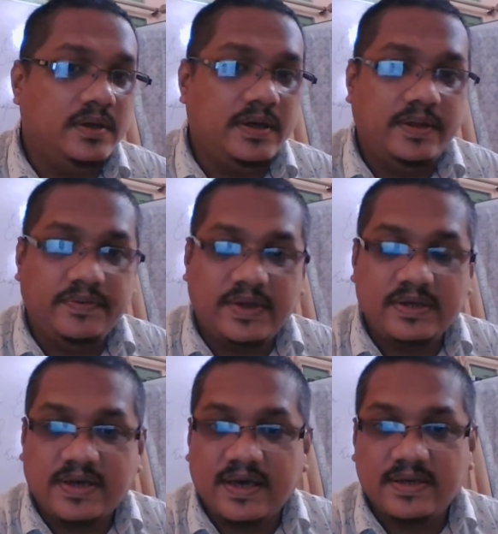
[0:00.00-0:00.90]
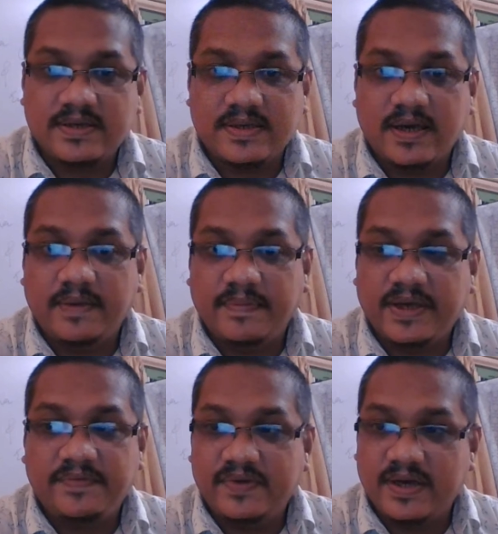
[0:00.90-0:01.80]
In this case, I may
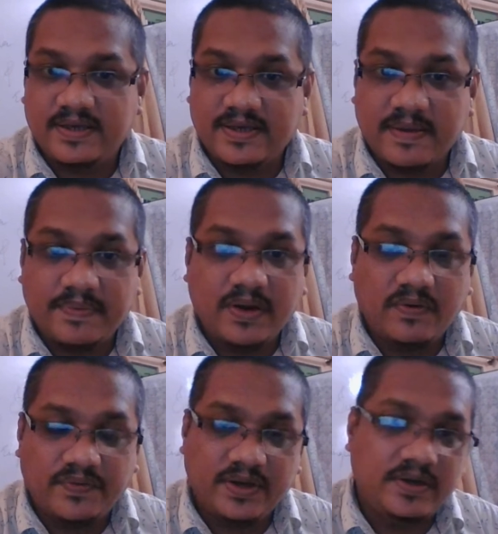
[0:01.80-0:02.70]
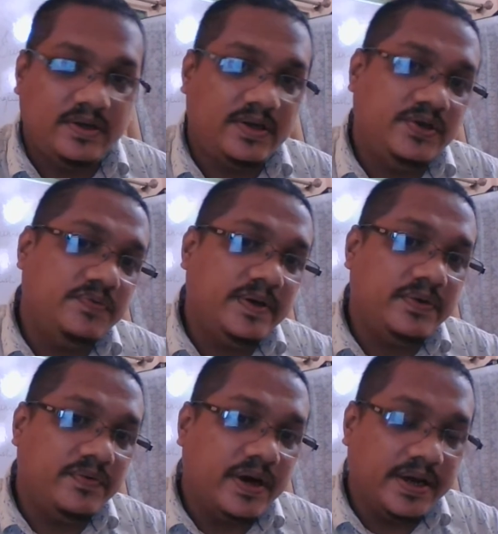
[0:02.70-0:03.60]
give you an example of it. You may
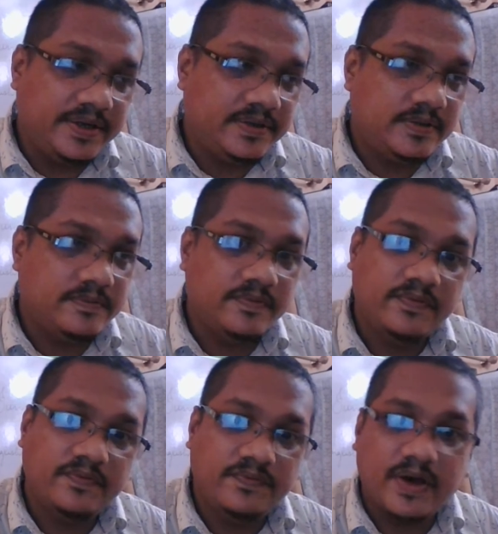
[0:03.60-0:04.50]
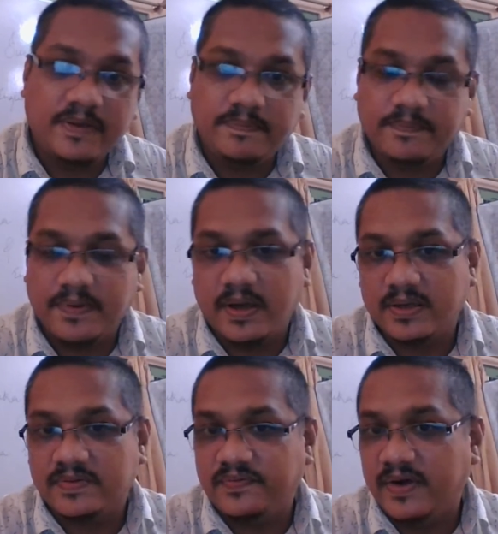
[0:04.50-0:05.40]
write 5
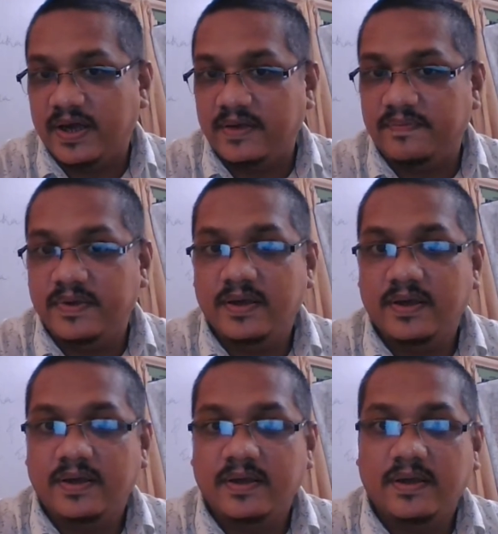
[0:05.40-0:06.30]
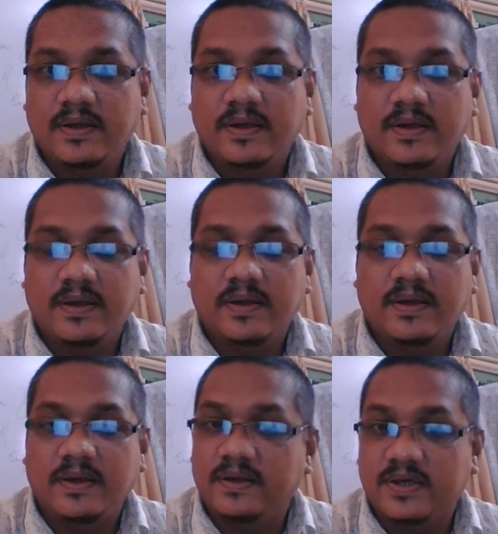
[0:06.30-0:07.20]
plus 5
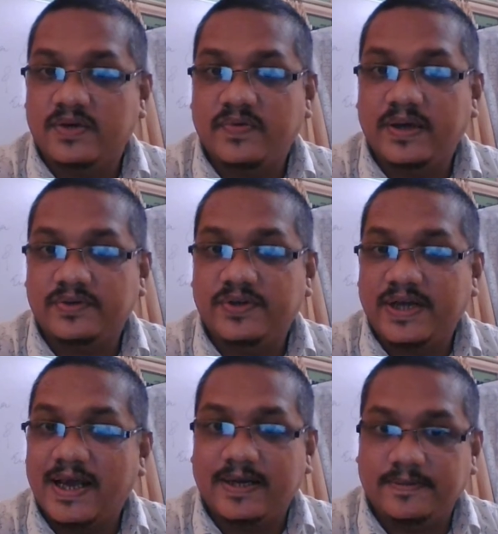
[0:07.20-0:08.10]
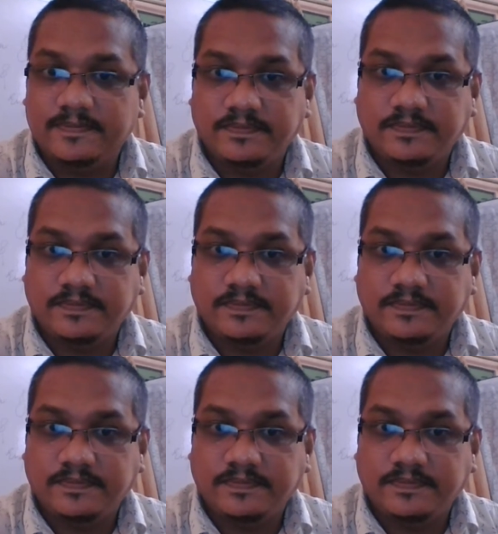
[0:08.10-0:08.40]
is equal to 10